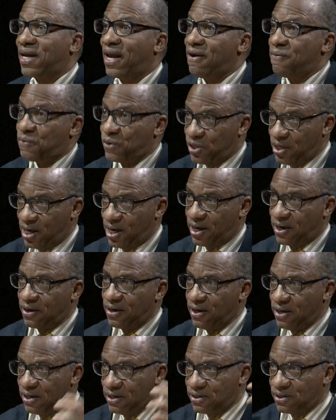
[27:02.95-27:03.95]
Kaepernick
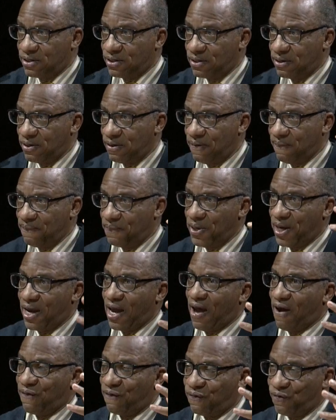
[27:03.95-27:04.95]
and his right. big
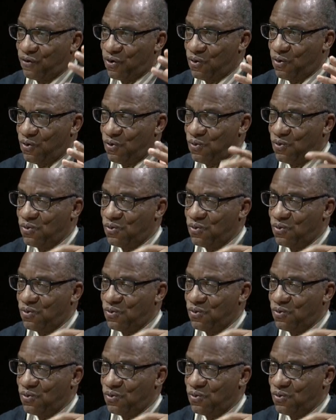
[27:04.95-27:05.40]
afro